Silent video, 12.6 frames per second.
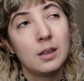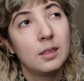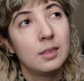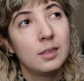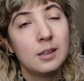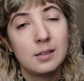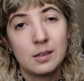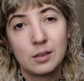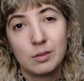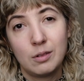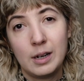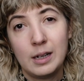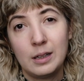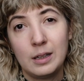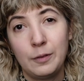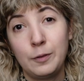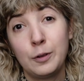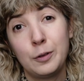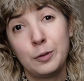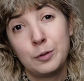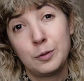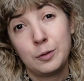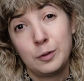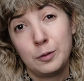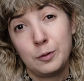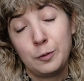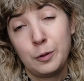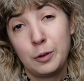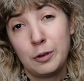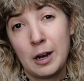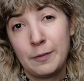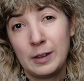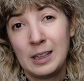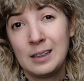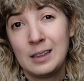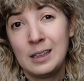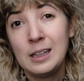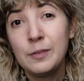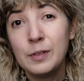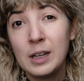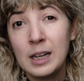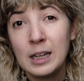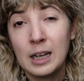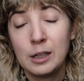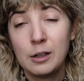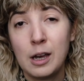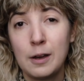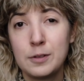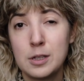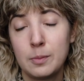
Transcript: this is great if you're photographing in the evening and you have some